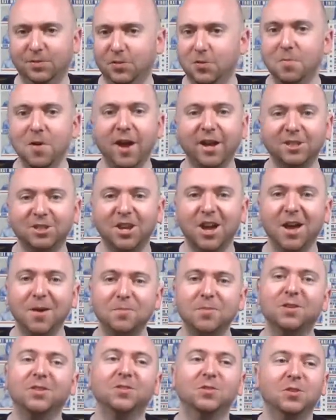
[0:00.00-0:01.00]
match
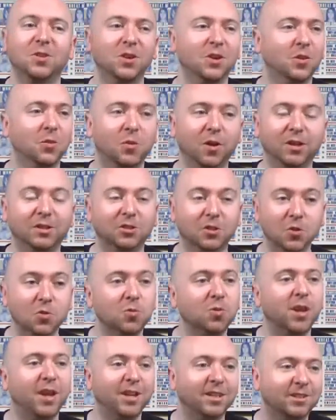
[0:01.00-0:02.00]
happened, what,
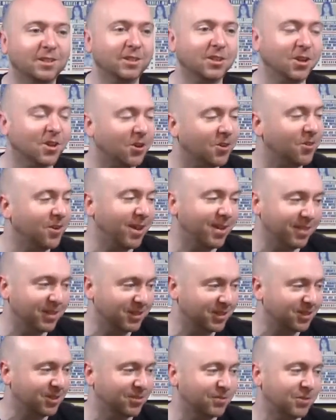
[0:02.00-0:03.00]
2 days ago, and
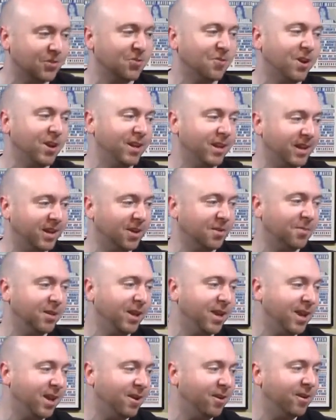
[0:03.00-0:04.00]
this stuff's already
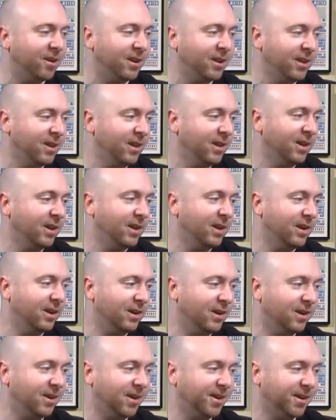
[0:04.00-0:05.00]
coming out.
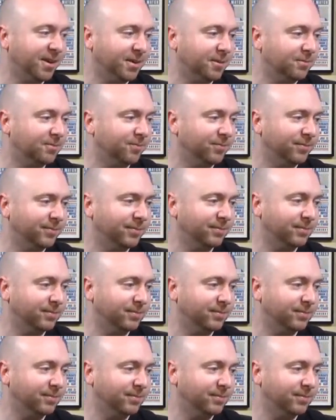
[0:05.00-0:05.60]
I